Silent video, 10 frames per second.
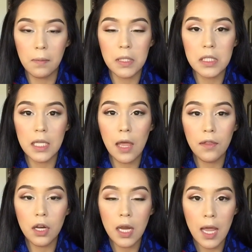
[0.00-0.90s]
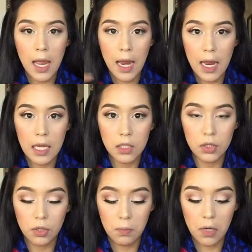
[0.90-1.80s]
them in together and
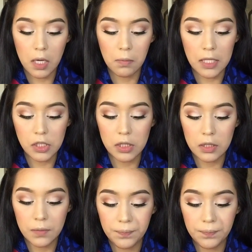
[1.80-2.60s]
to the bottom lashes.